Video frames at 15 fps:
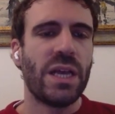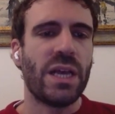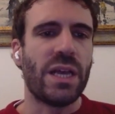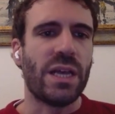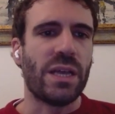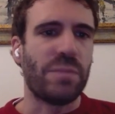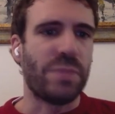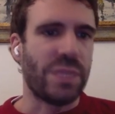
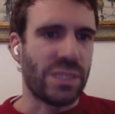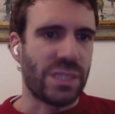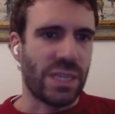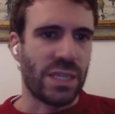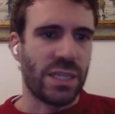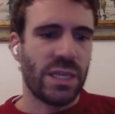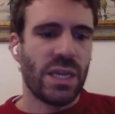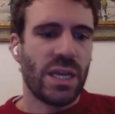uh, b
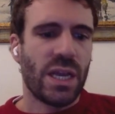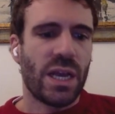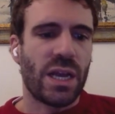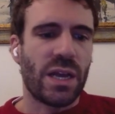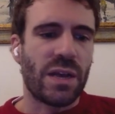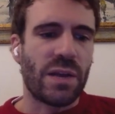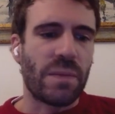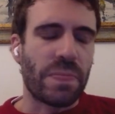cell
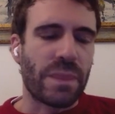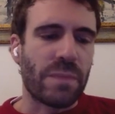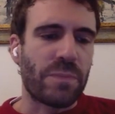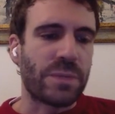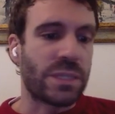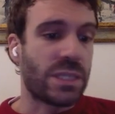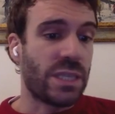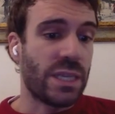um,
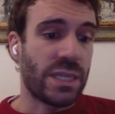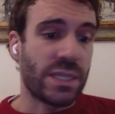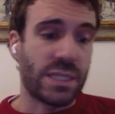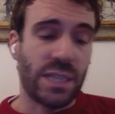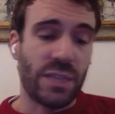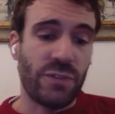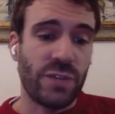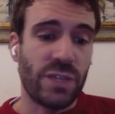but yes,
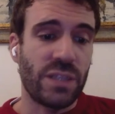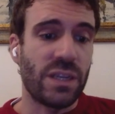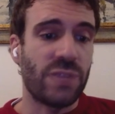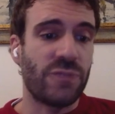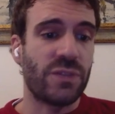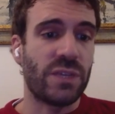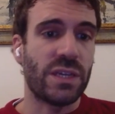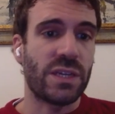definitely,
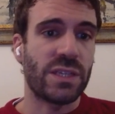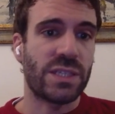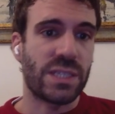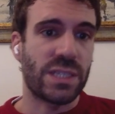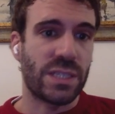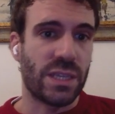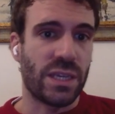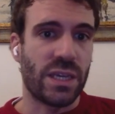if
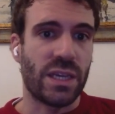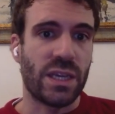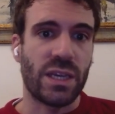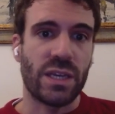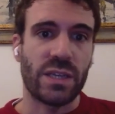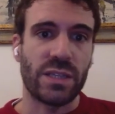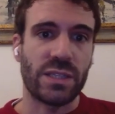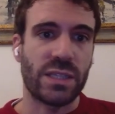there's
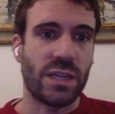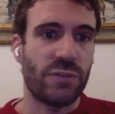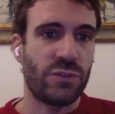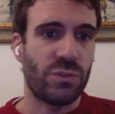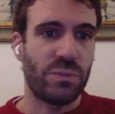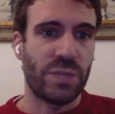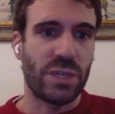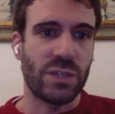uh, stuff
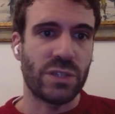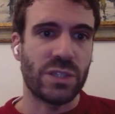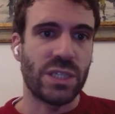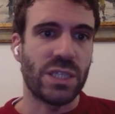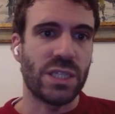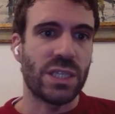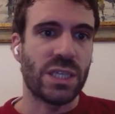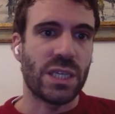to be gotten
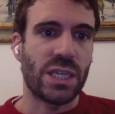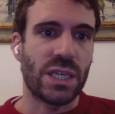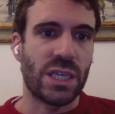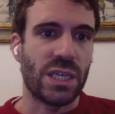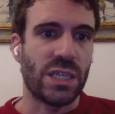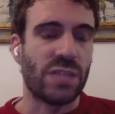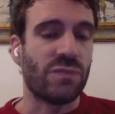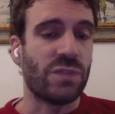in the
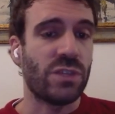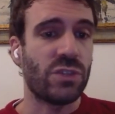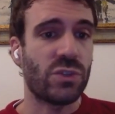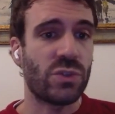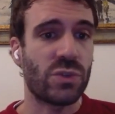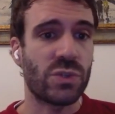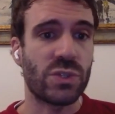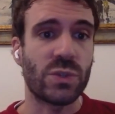in the
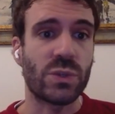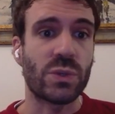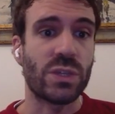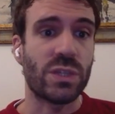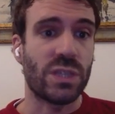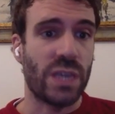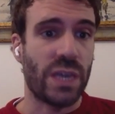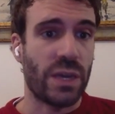vitreous or
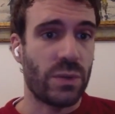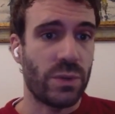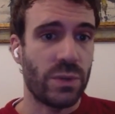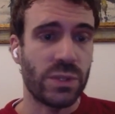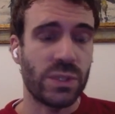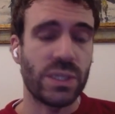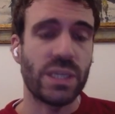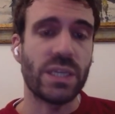in the
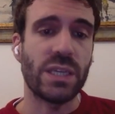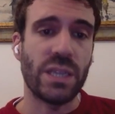aqueous, then